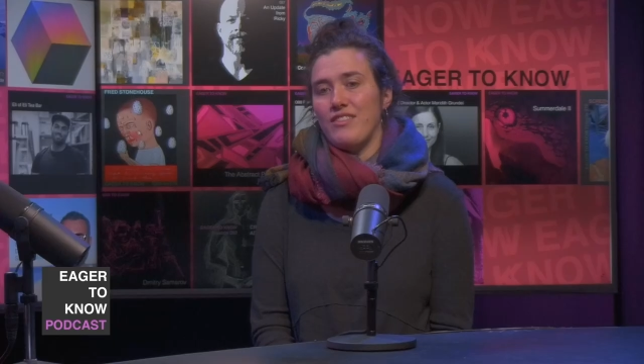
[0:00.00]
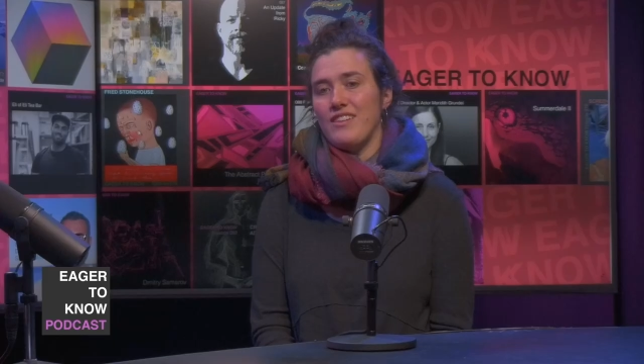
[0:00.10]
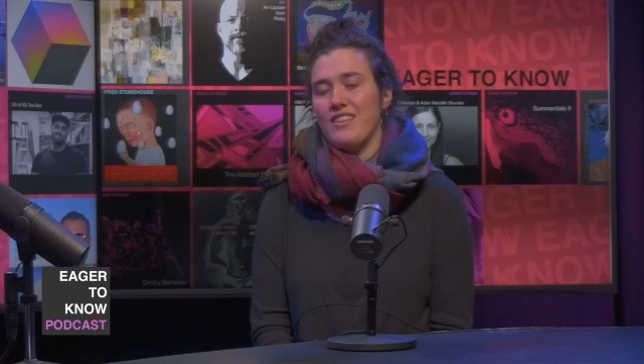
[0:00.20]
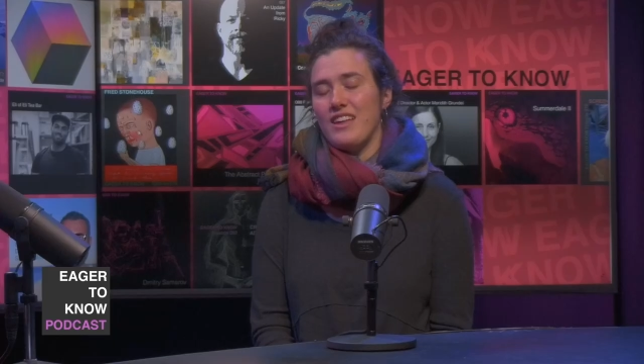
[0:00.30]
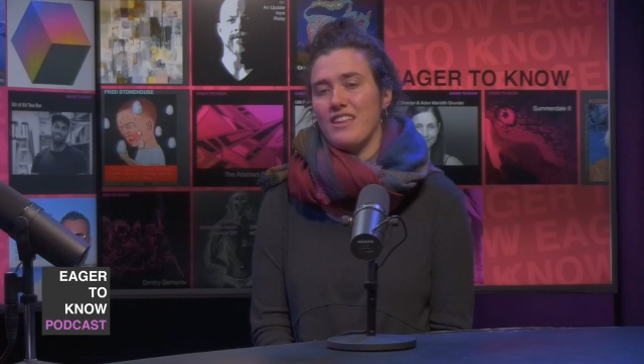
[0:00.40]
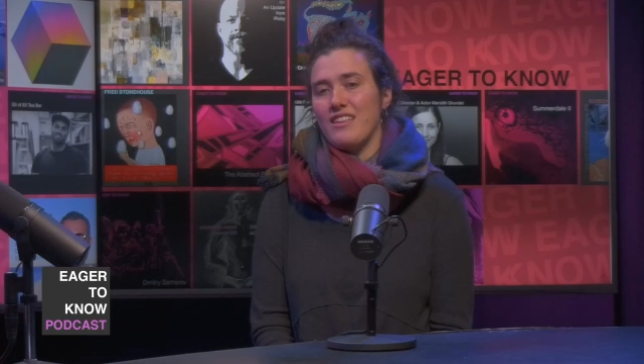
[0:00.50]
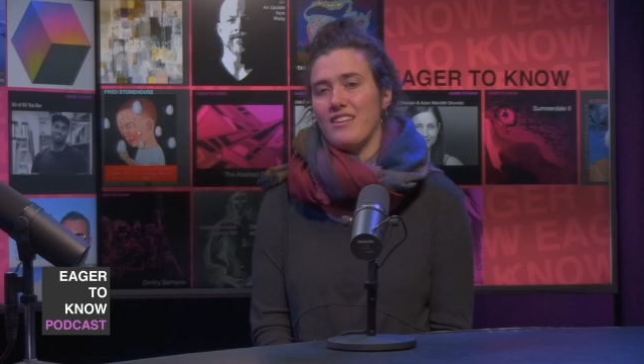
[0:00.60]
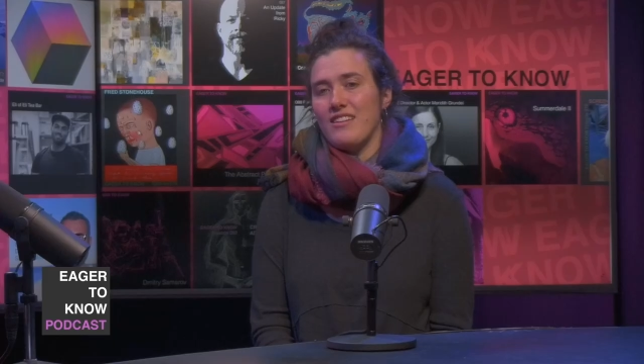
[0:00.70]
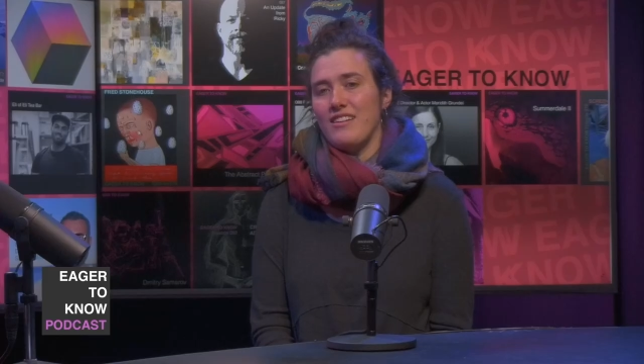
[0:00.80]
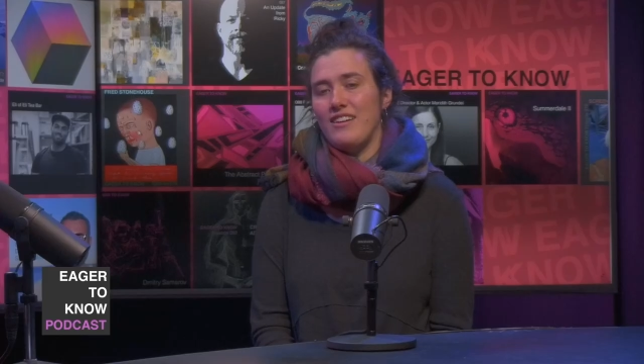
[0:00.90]
like
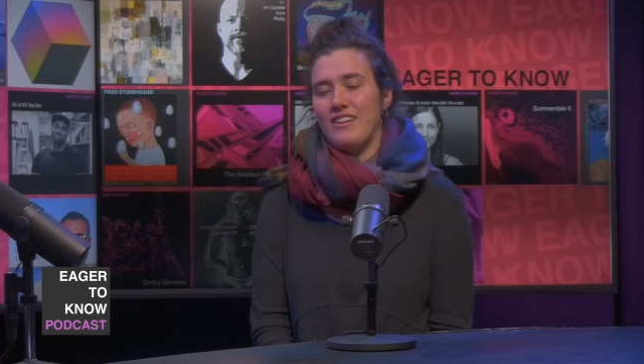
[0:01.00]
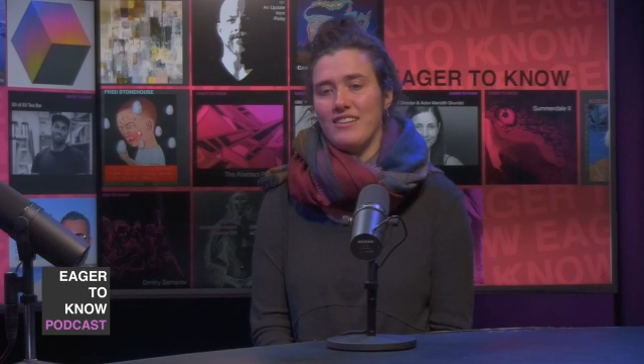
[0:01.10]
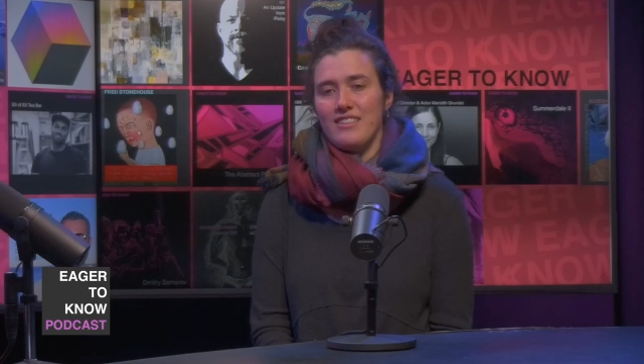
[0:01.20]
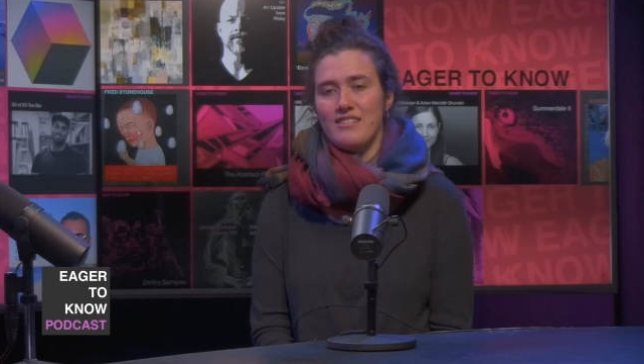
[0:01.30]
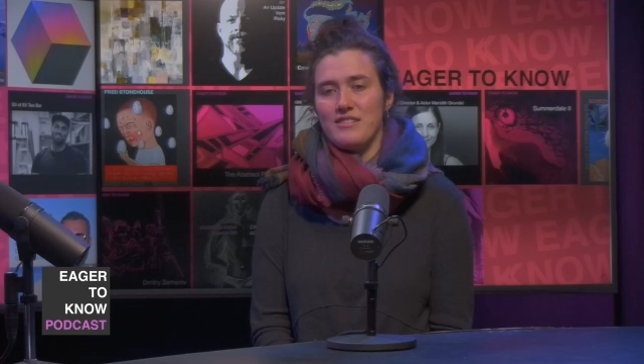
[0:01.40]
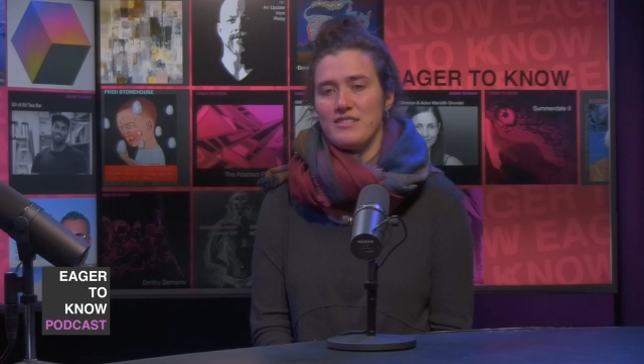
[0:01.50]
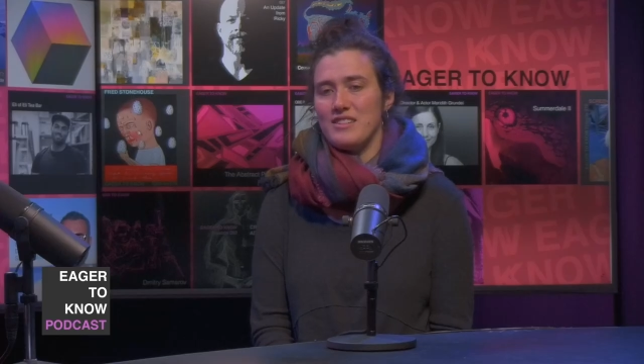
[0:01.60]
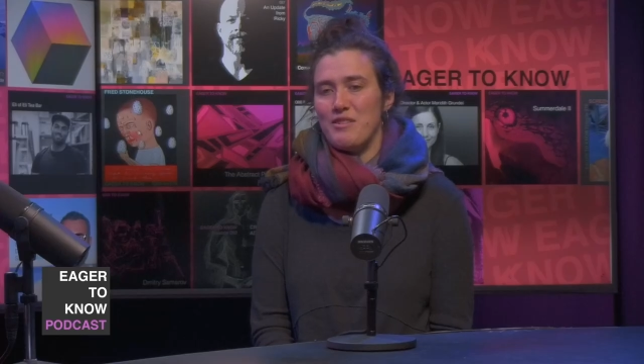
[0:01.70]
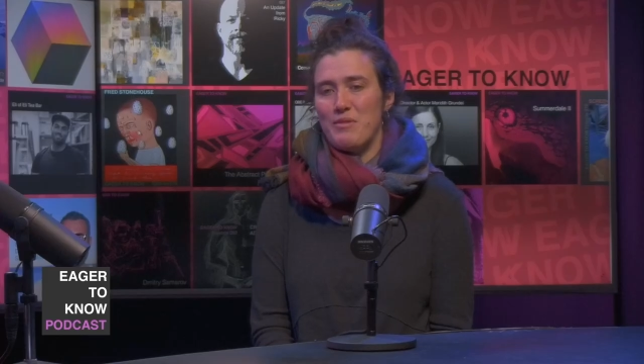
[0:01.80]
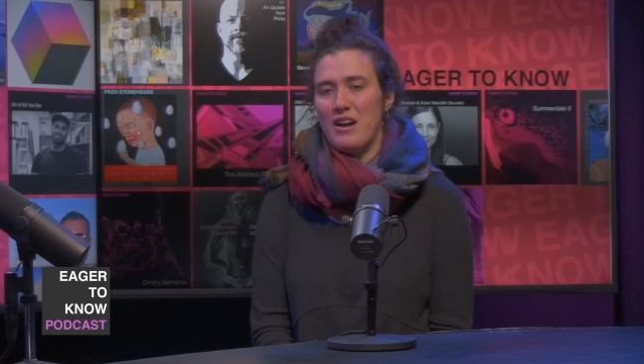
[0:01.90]
oh, there's
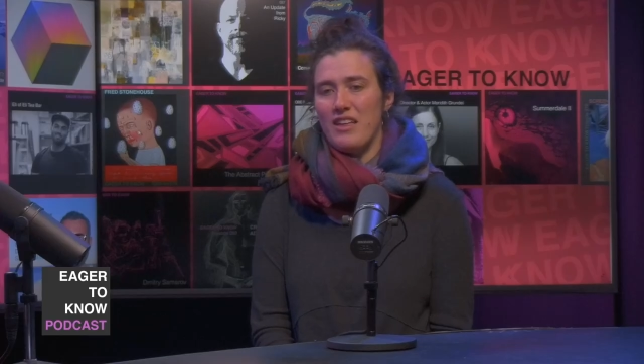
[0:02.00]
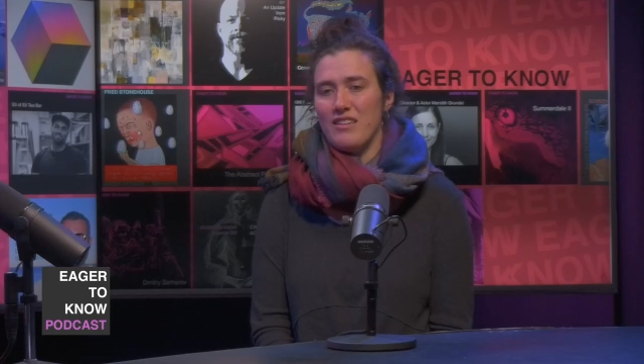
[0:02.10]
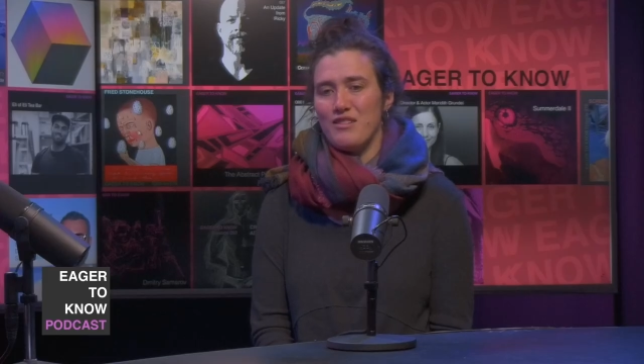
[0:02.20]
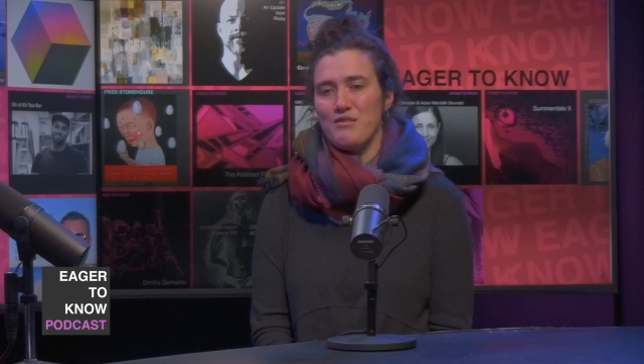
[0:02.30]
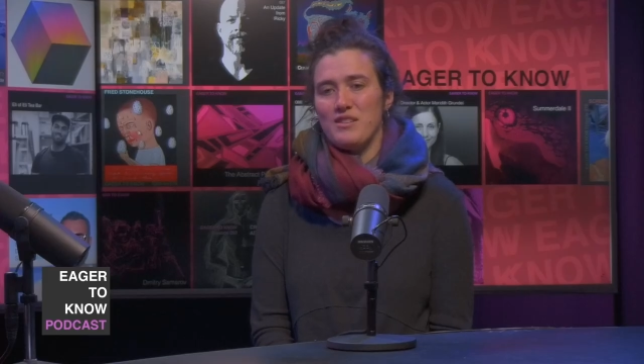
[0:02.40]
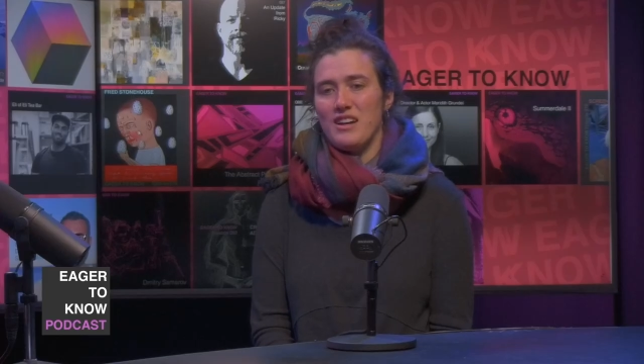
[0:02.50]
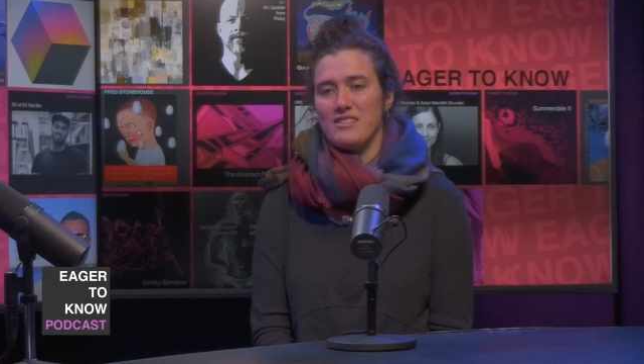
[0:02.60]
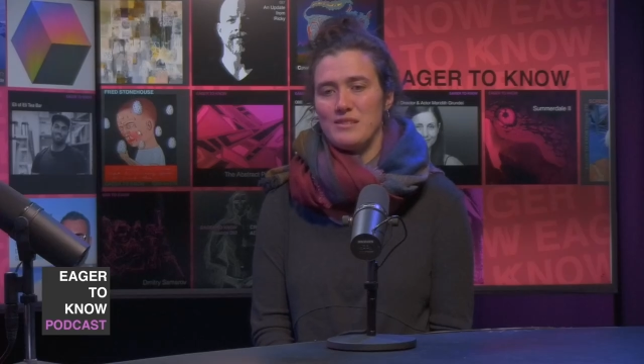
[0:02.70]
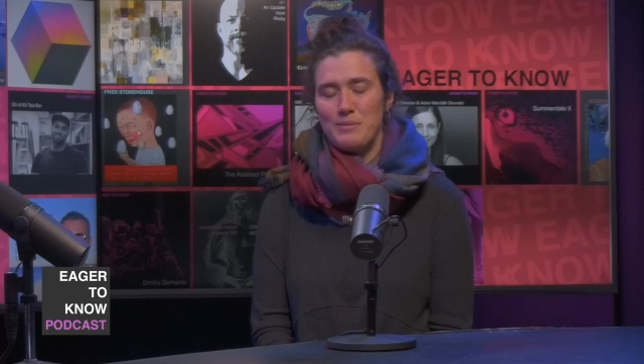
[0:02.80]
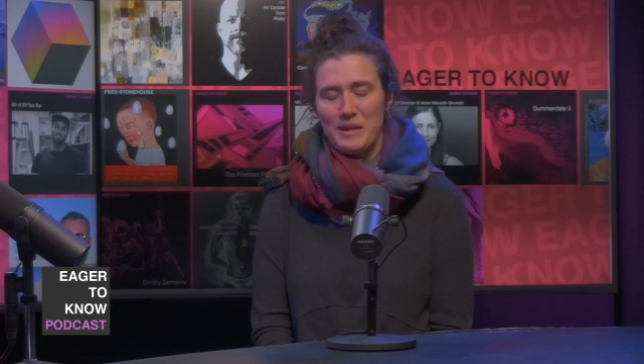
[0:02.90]
some author who
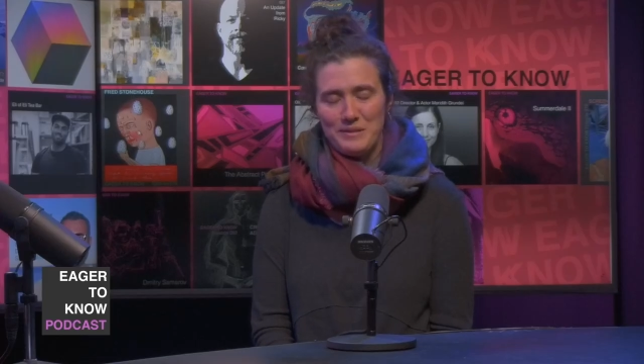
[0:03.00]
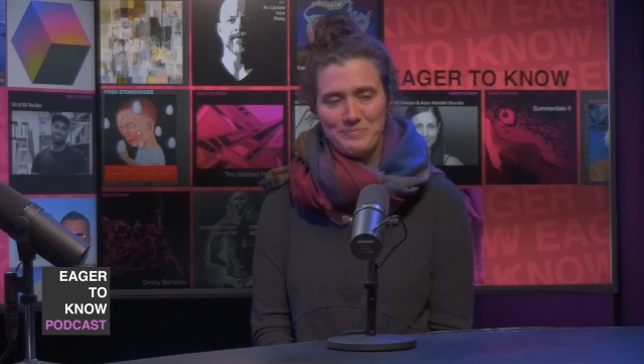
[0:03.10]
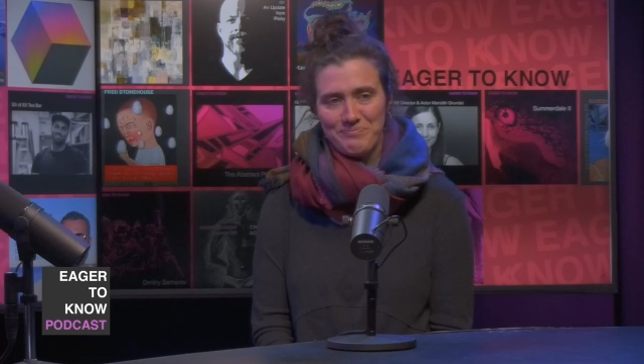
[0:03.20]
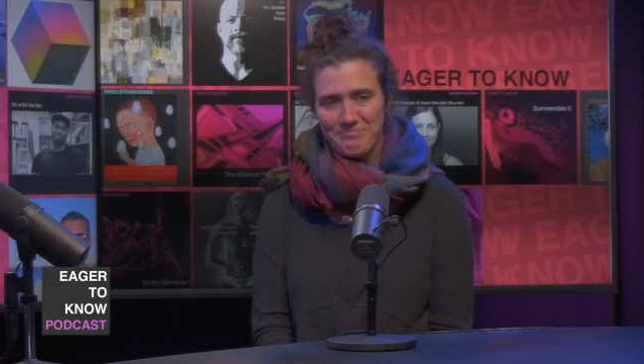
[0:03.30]
talks about